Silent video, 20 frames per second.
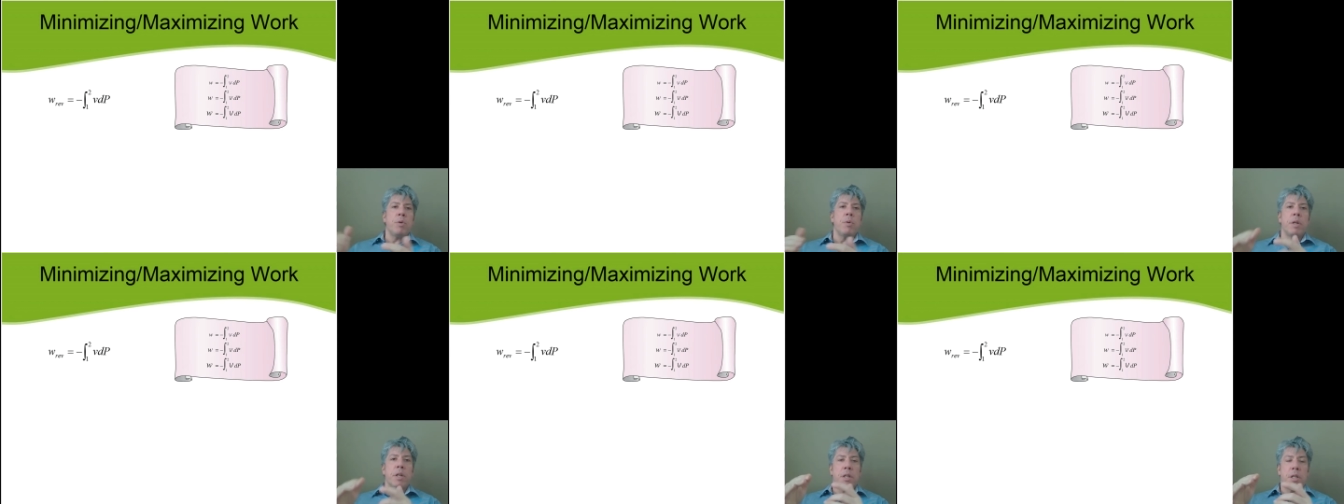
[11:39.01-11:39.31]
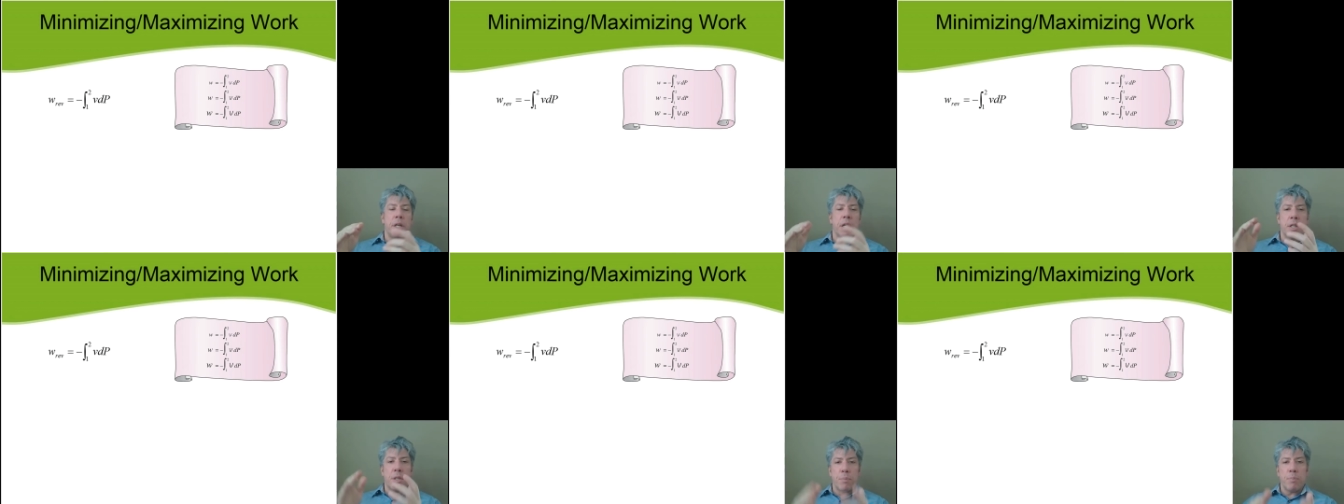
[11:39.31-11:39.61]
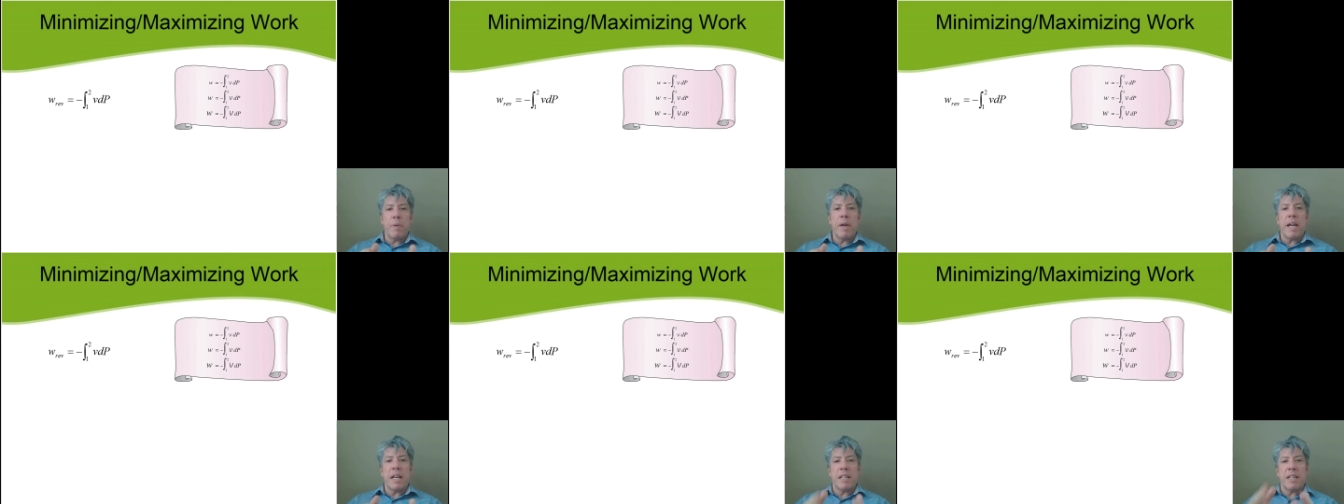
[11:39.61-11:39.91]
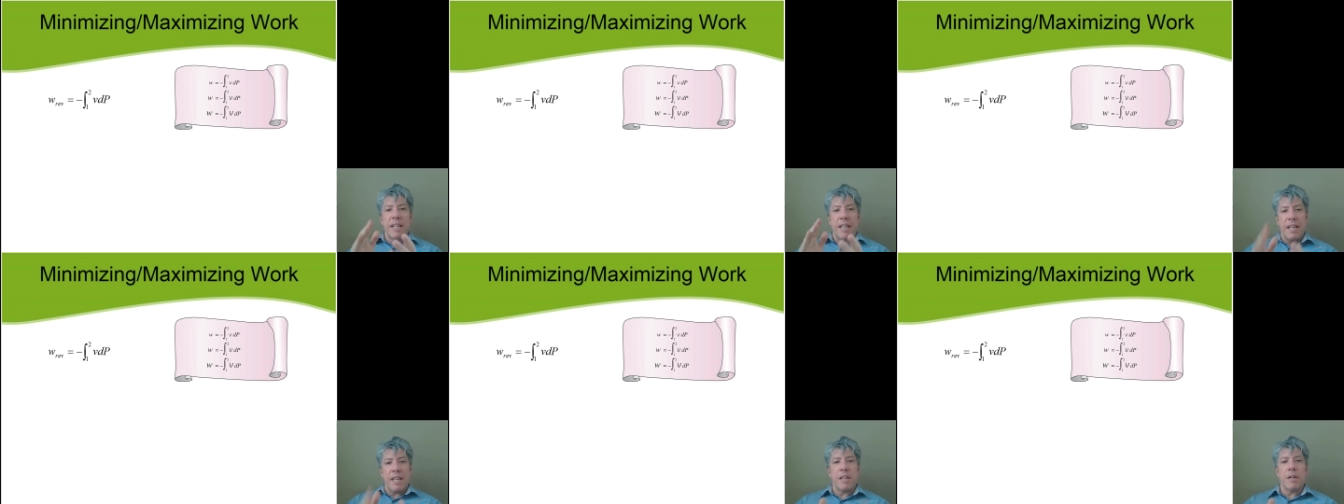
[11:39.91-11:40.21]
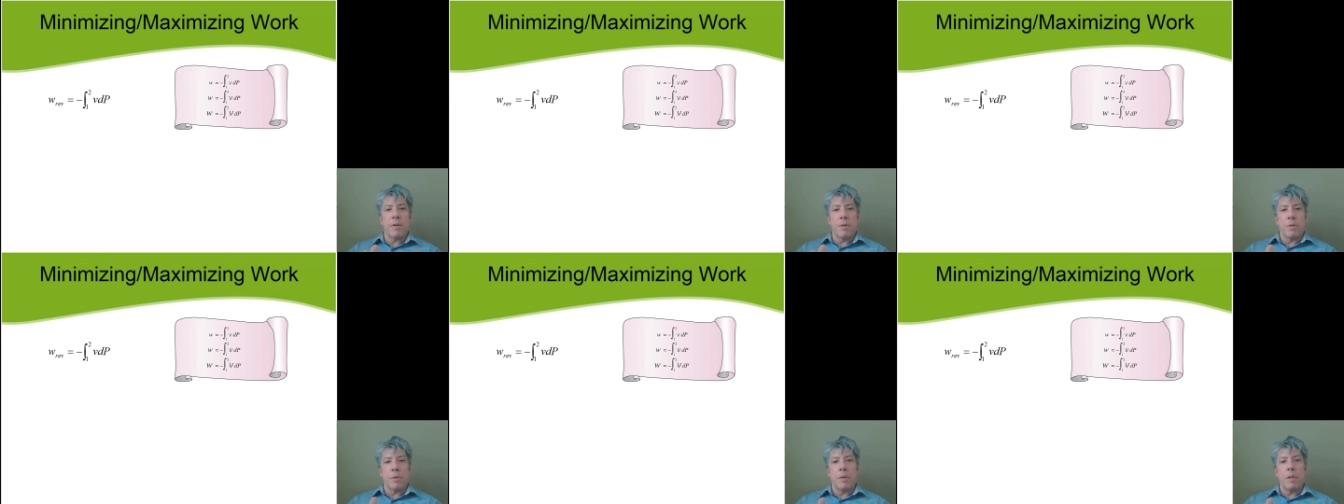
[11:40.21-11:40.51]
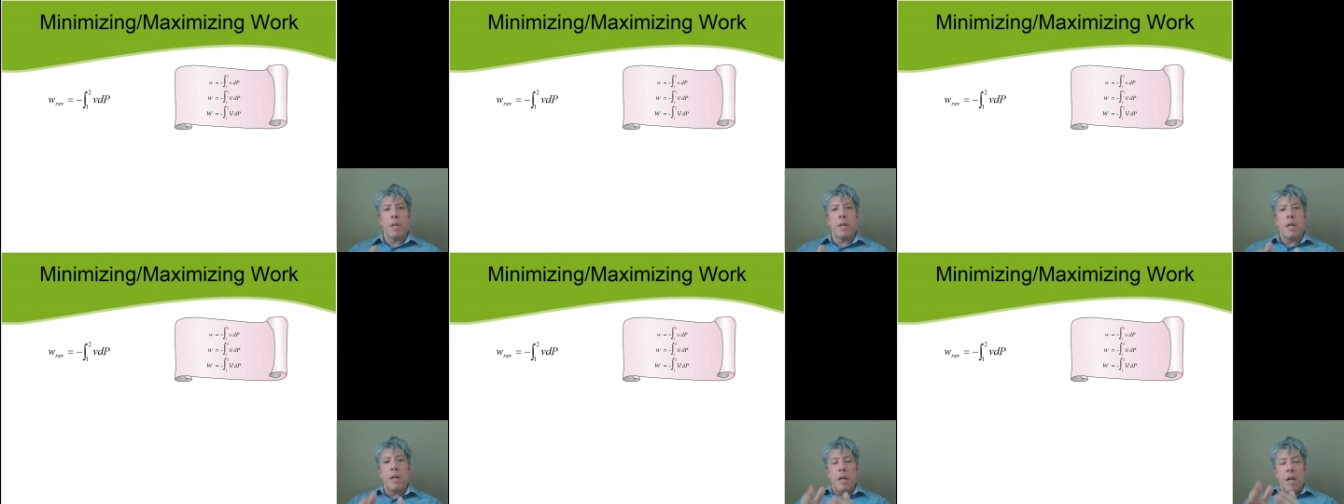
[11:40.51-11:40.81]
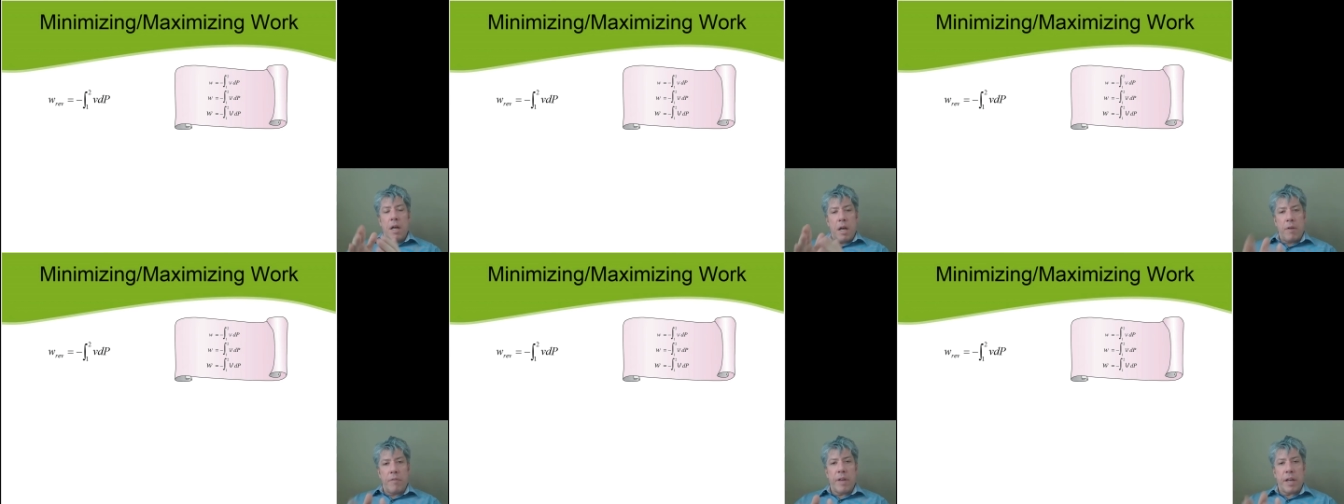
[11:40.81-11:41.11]
you would expect the integral
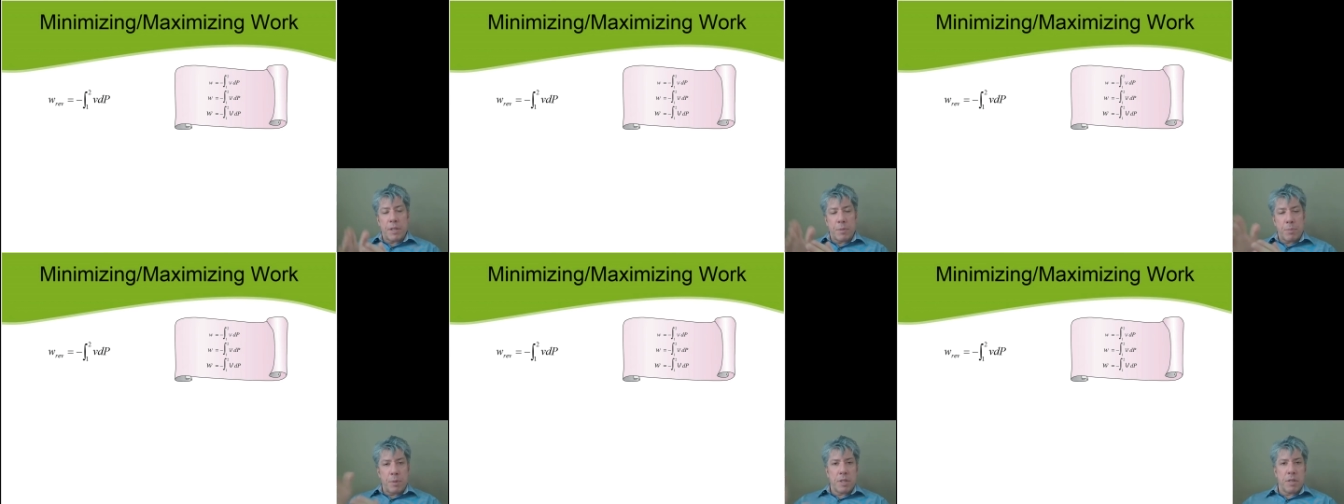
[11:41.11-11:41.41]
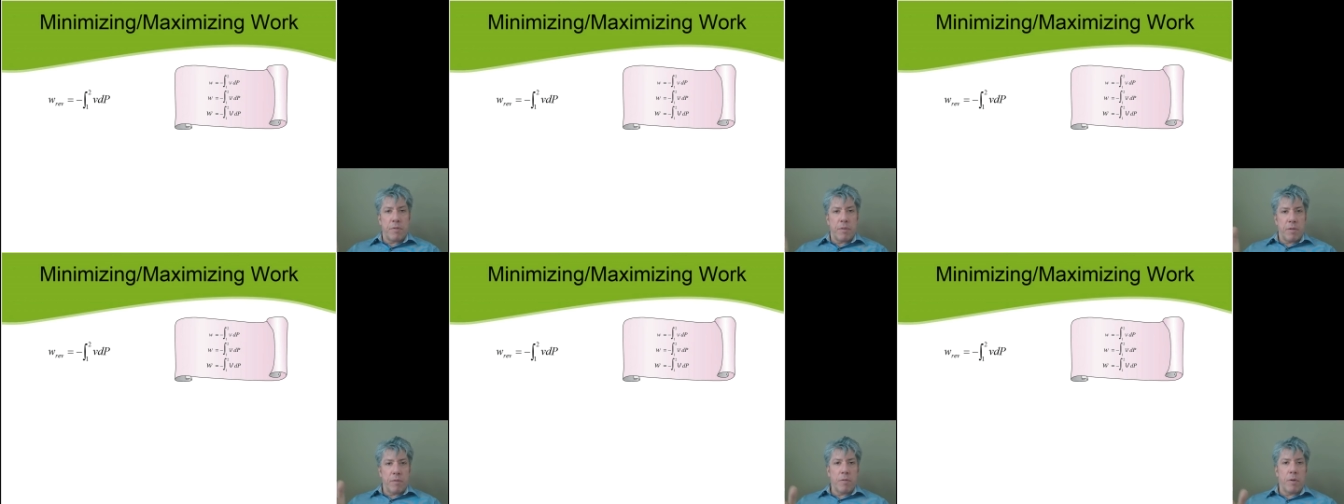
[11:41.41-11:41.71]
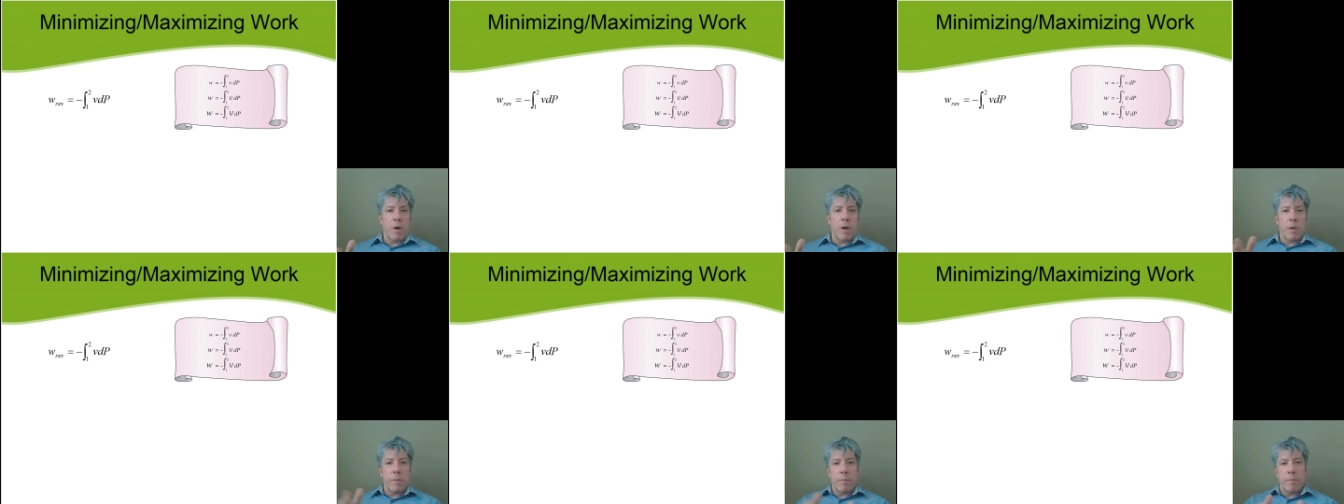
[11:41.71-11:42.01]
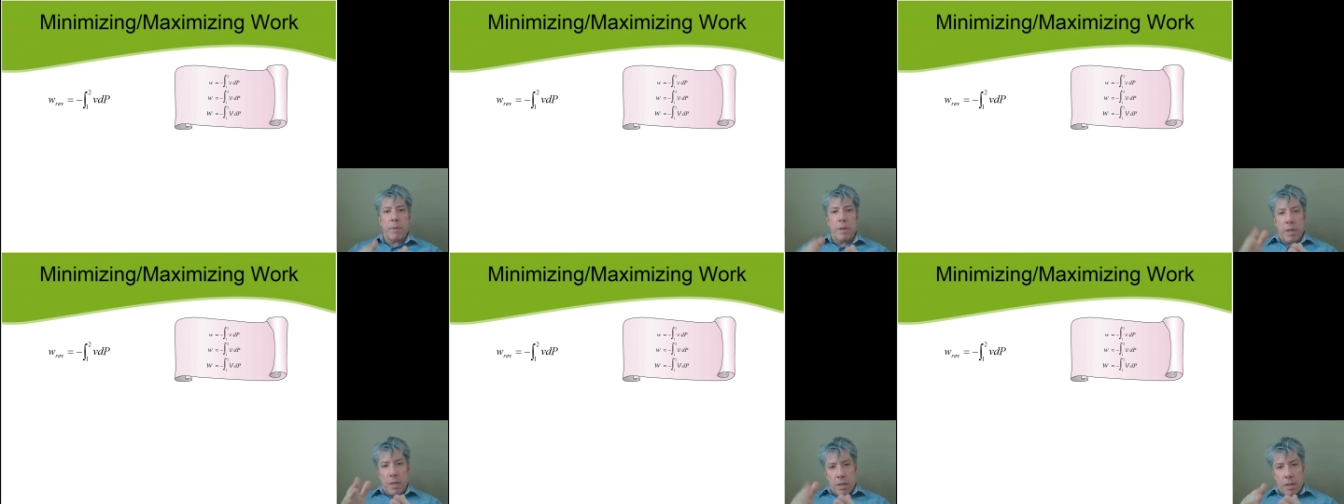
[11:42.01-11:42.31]
of that specific volume